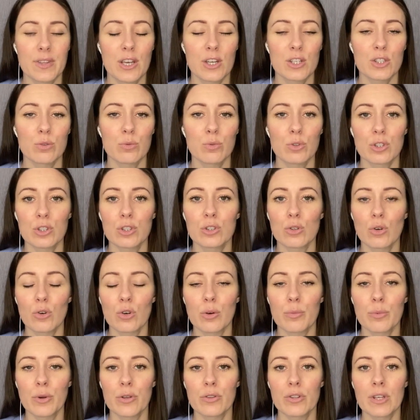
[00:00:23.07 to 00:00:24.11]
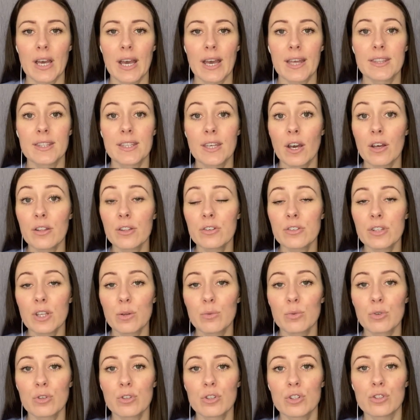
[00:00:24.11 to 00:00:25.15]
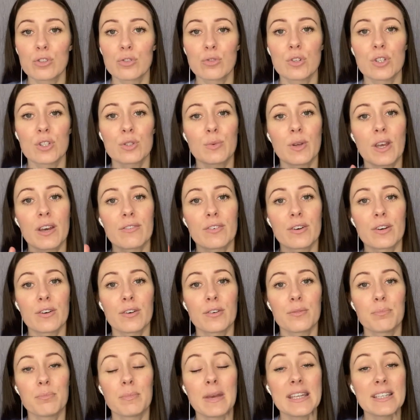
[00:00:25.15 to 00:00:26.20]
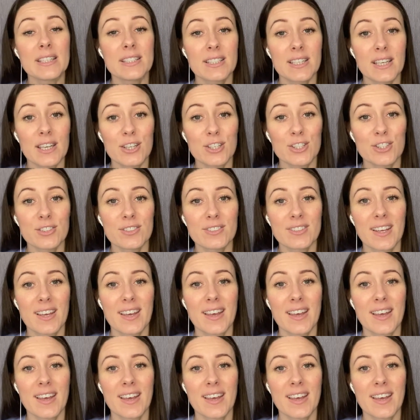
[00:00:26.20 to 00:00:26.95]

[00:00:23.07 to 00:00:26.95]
So we're going to talk about that. And the other thing we're going to do is we have a meditation